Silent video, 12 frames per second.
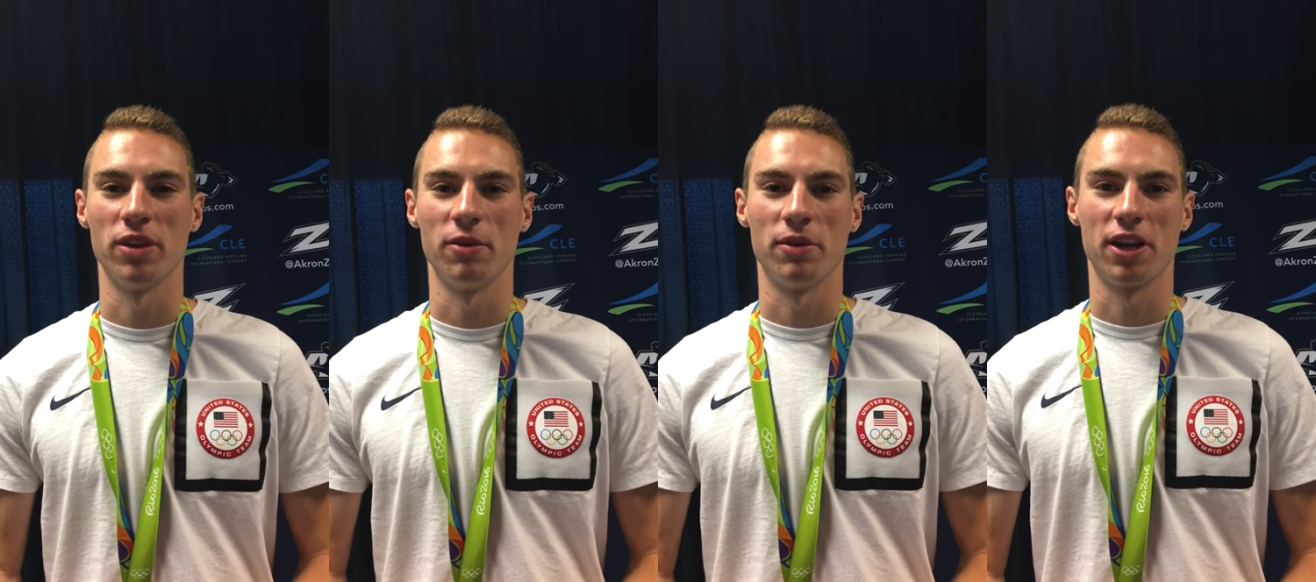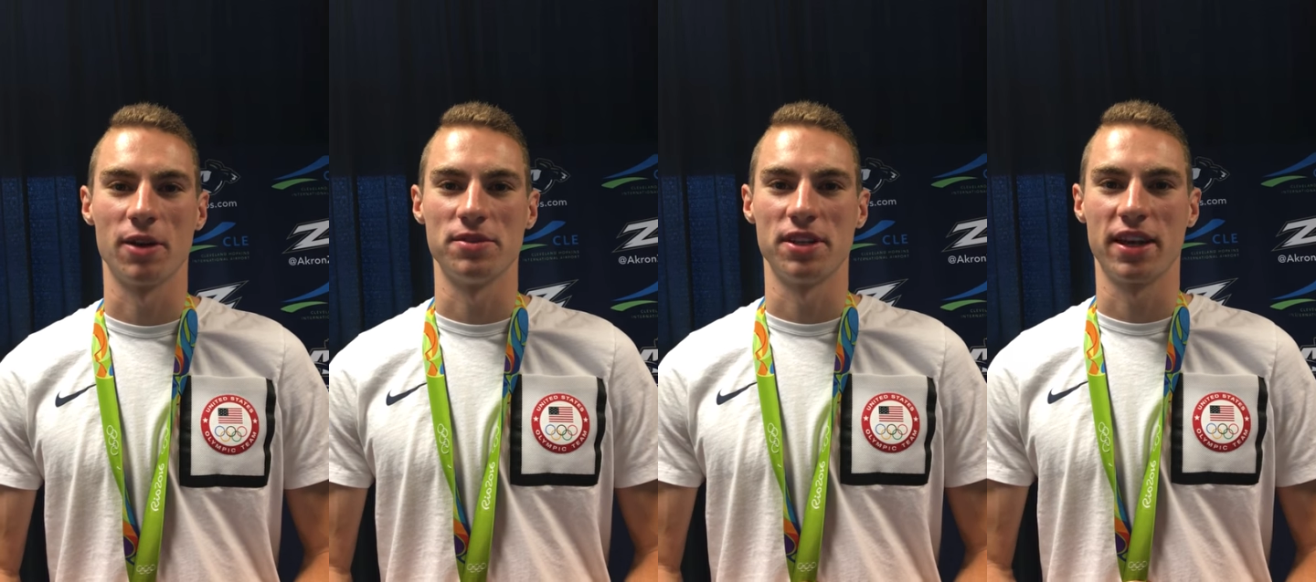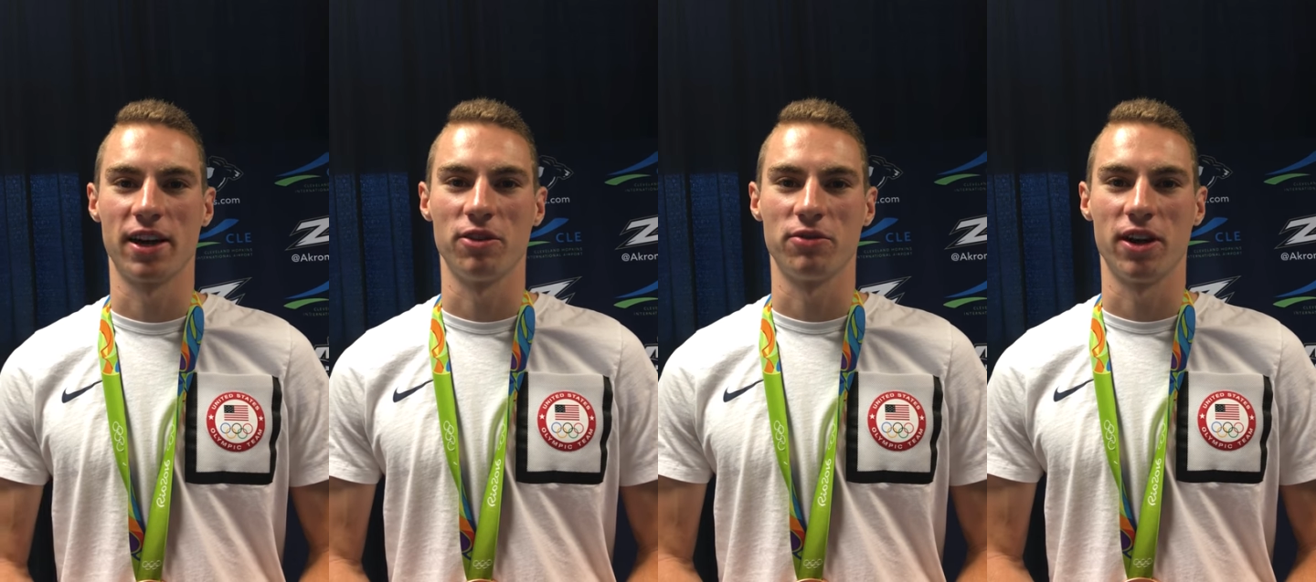But then when it comes to the
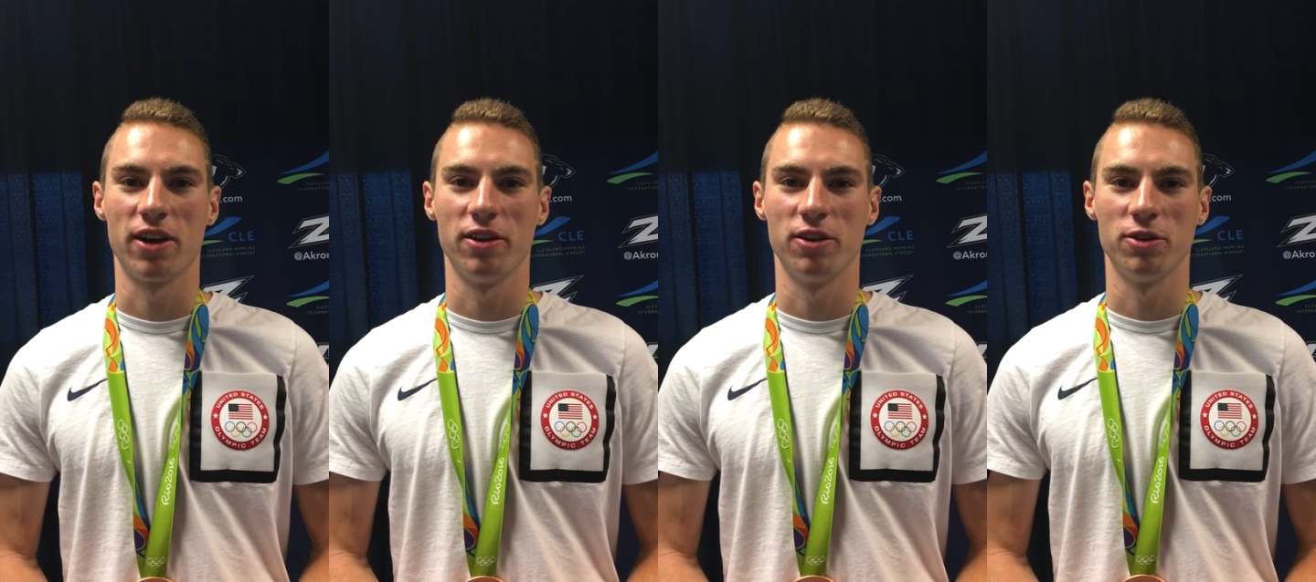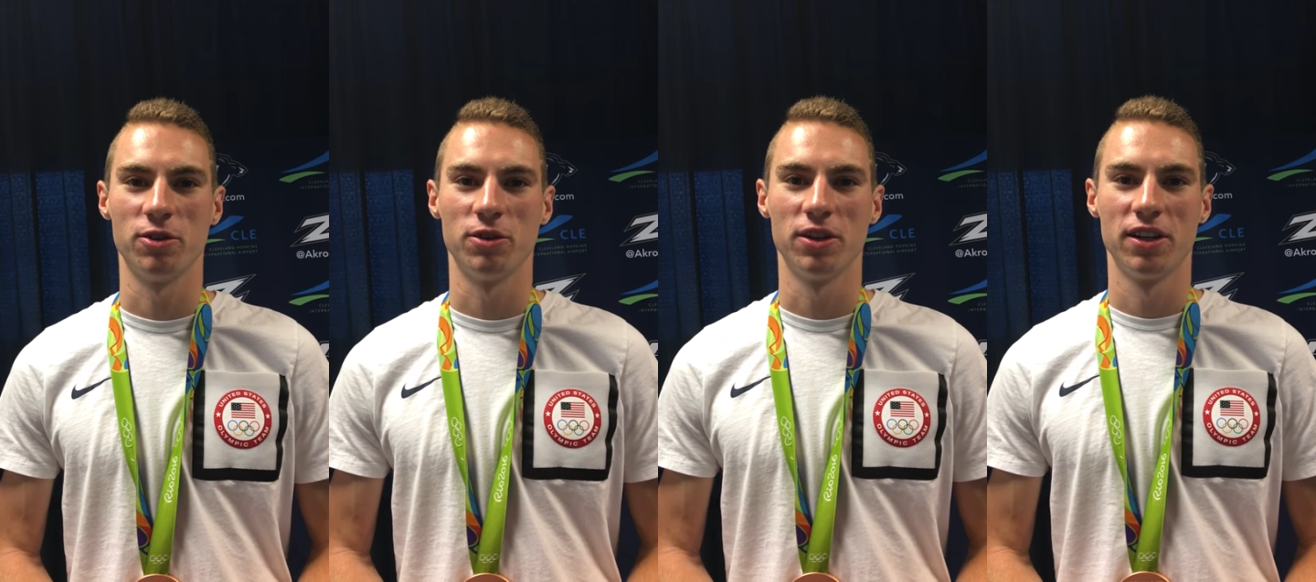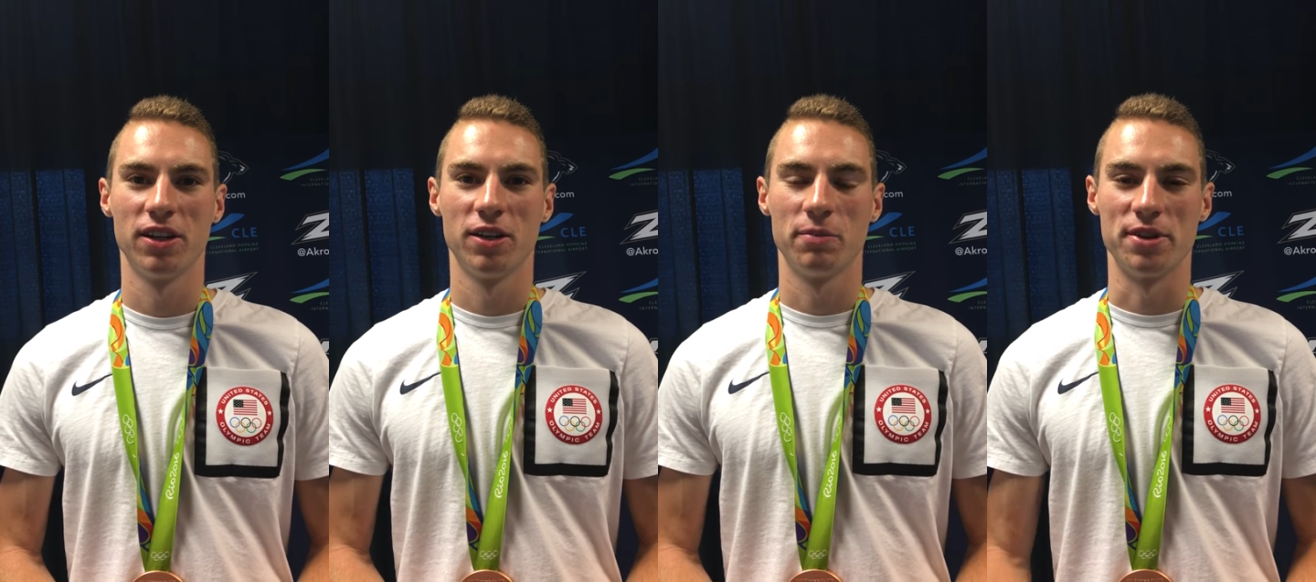county fair and you
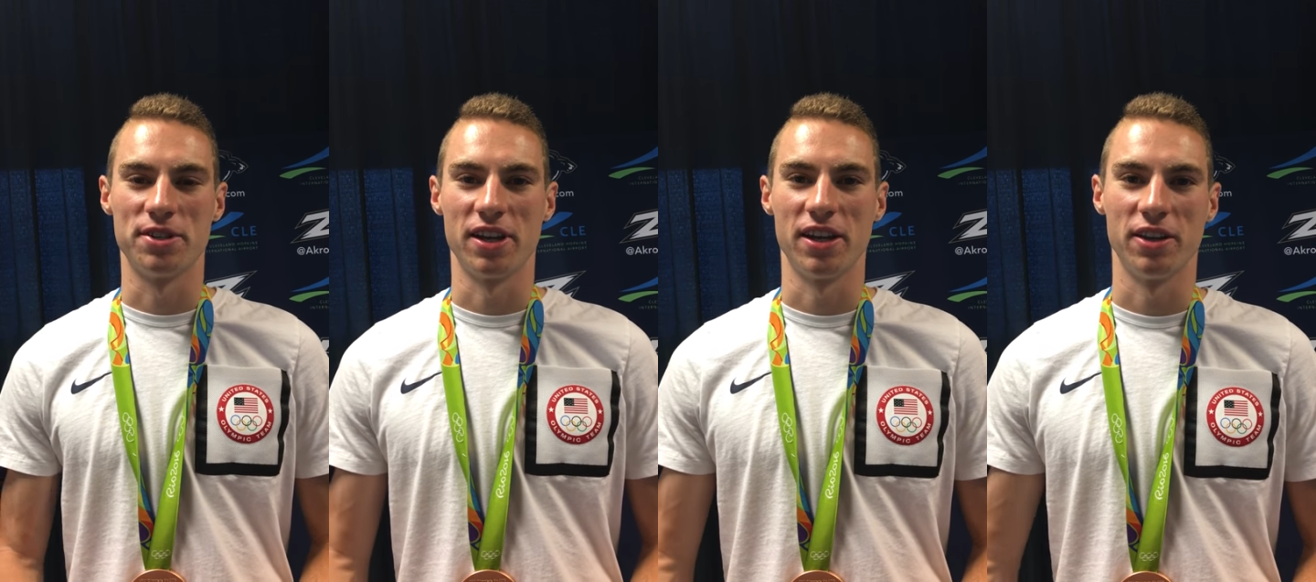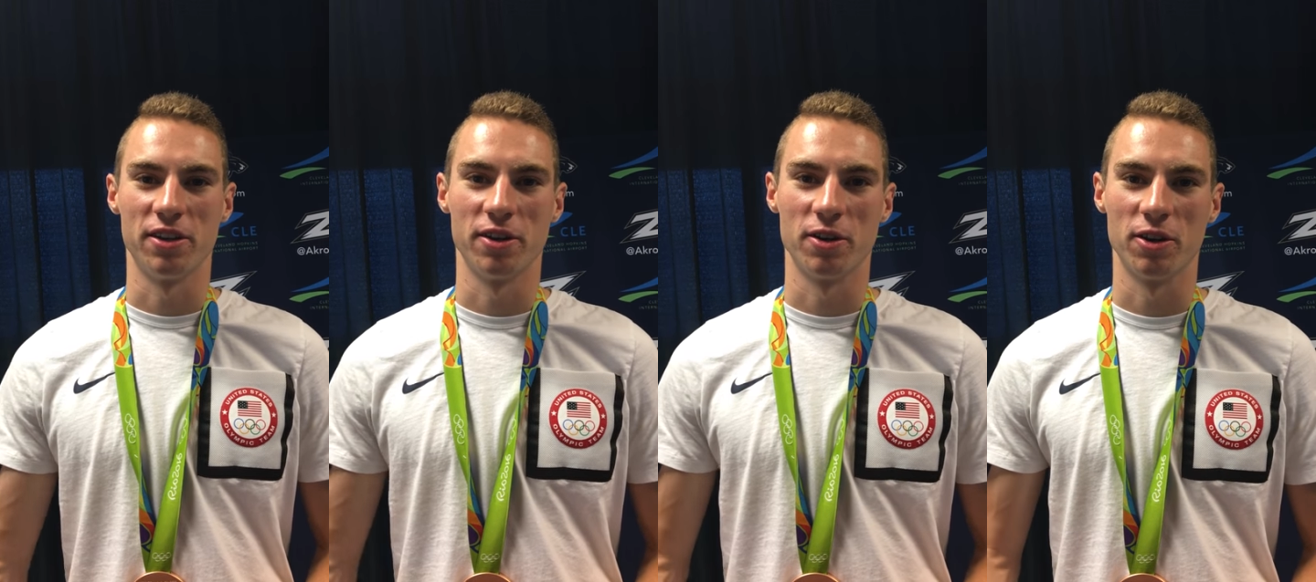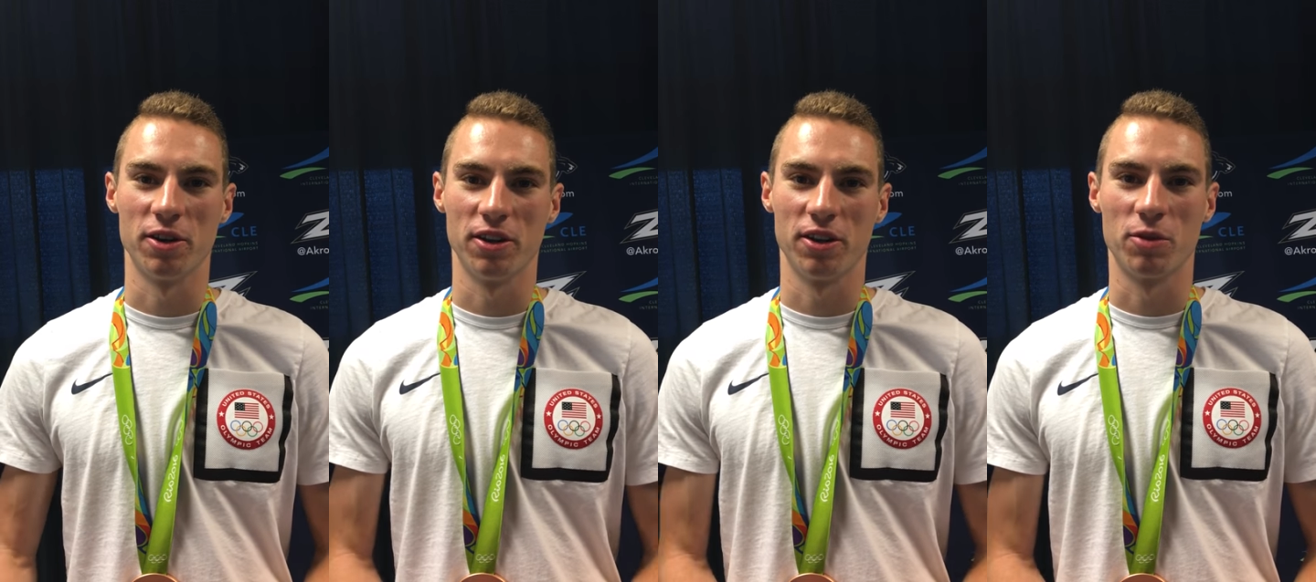present
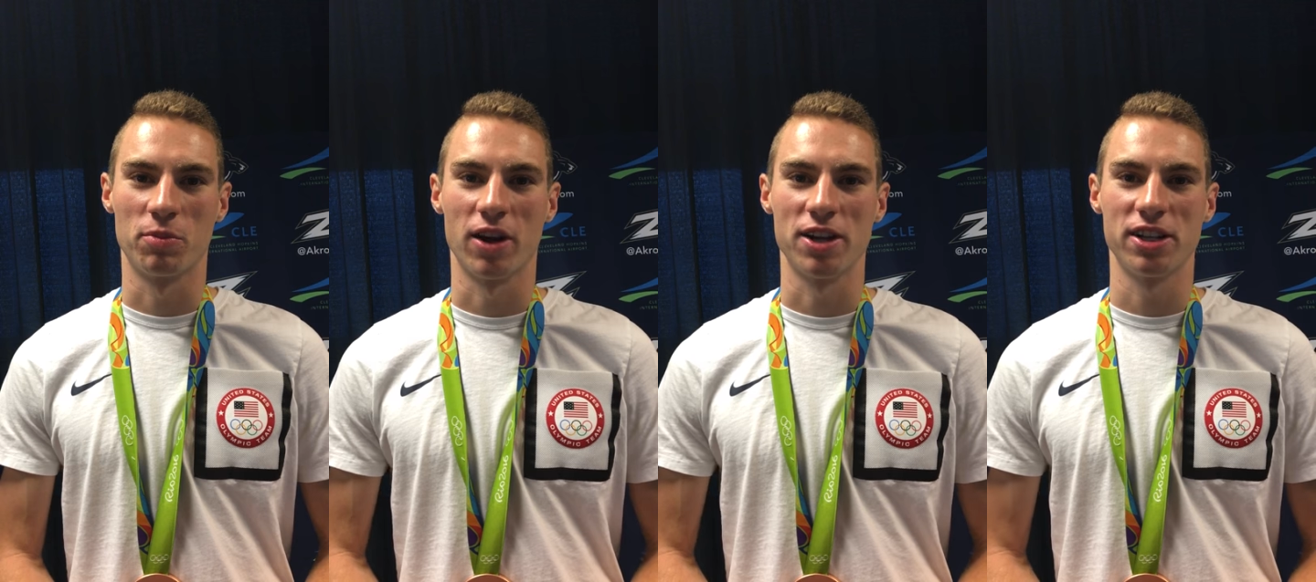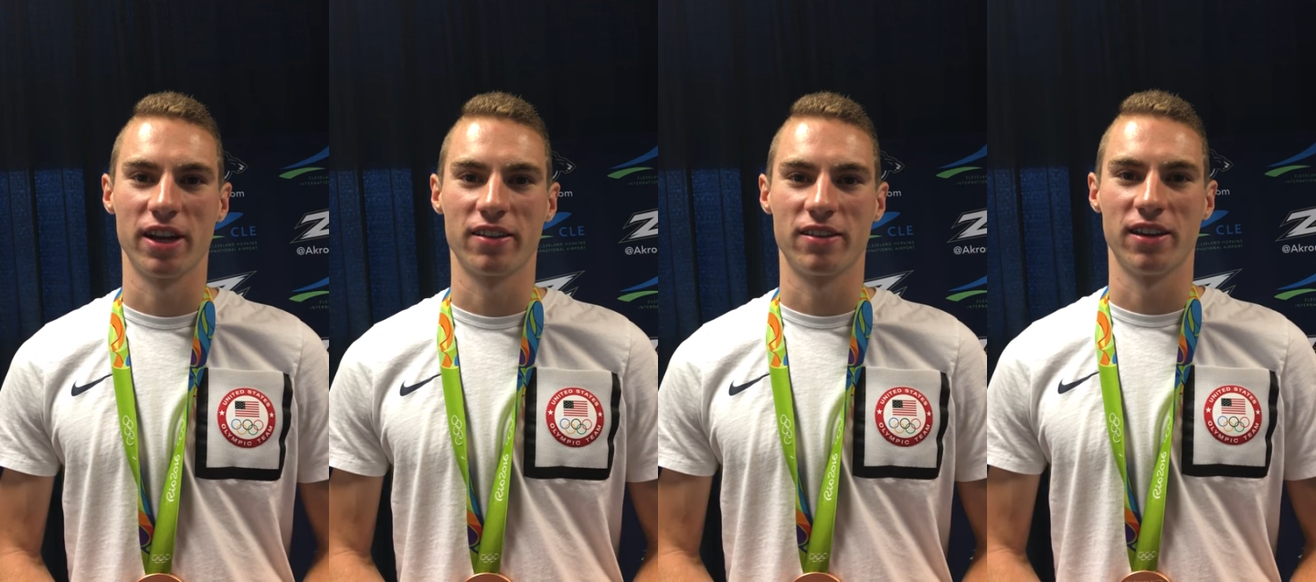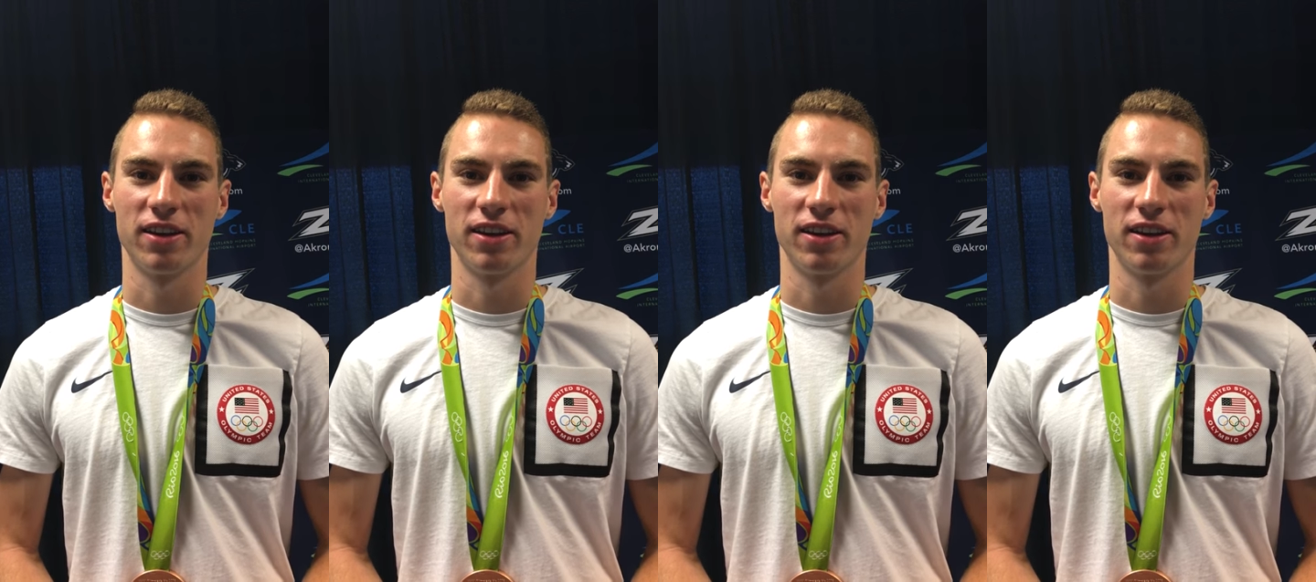your your project,